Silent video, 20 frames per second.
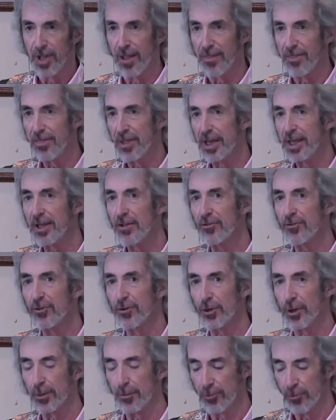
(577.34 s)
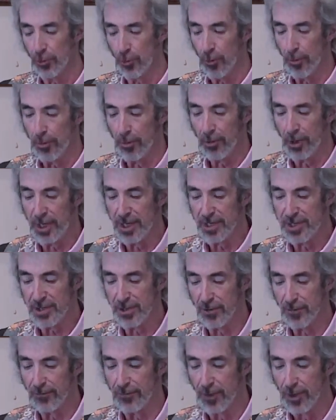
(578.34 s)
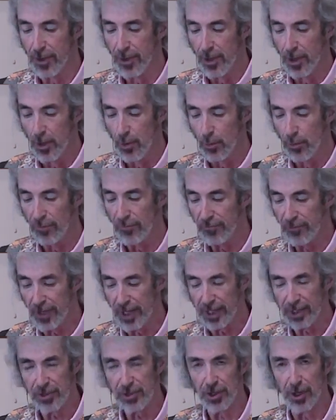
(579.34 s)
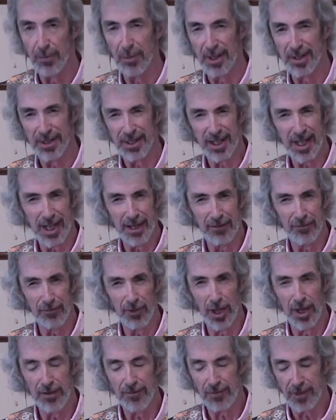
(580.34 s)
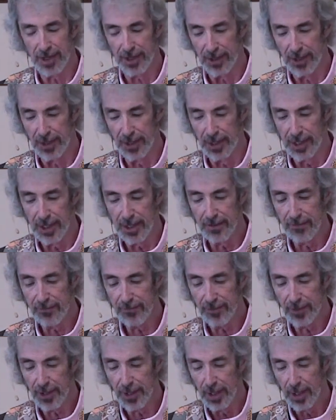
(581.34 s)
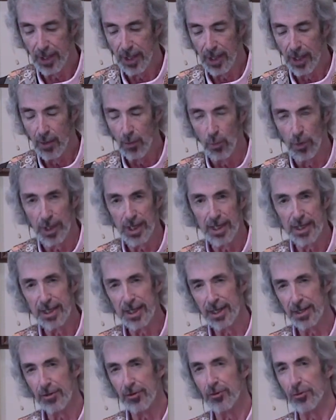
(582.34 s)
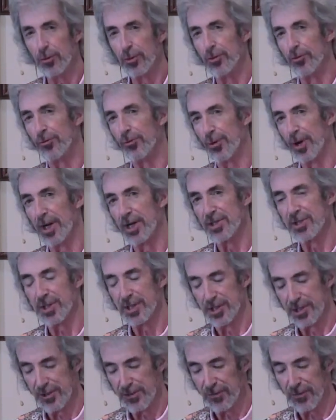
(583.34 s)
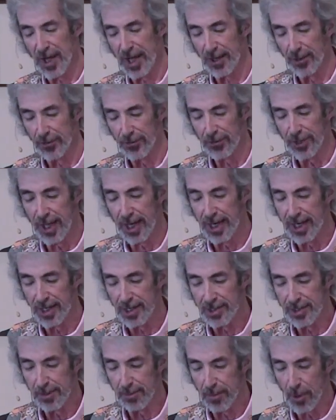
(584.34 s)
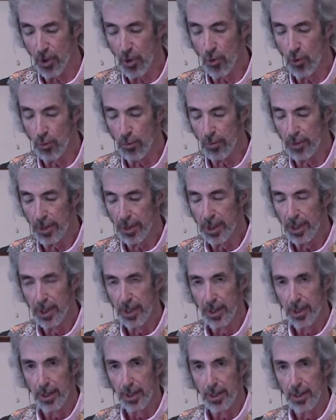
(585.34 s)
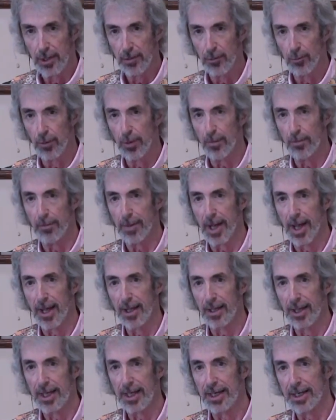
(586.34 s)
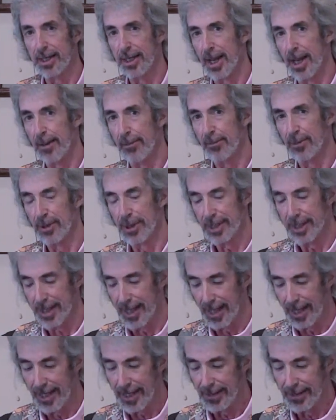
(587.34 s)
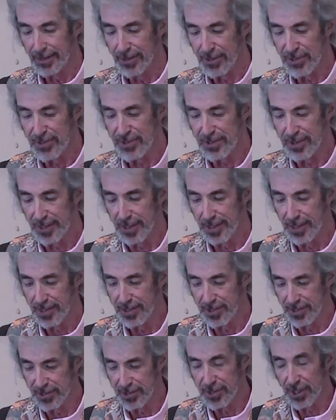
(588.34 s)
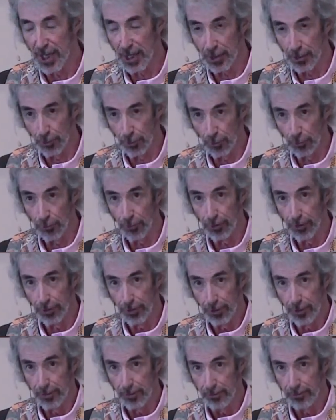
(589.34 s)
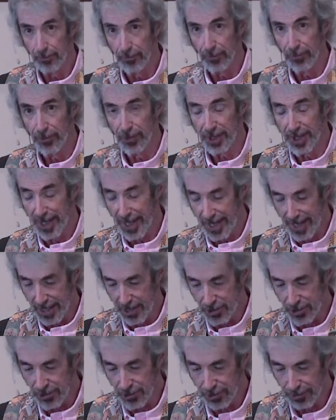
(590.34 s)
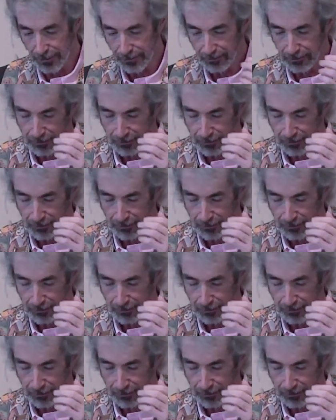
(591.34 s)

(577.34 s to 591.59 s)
I think it took him to a place of reflection about the kind of life he'd lived, what he needed to address in his final days. The poem, written by a lady named Linda Ellis, and it's entitled The Dash.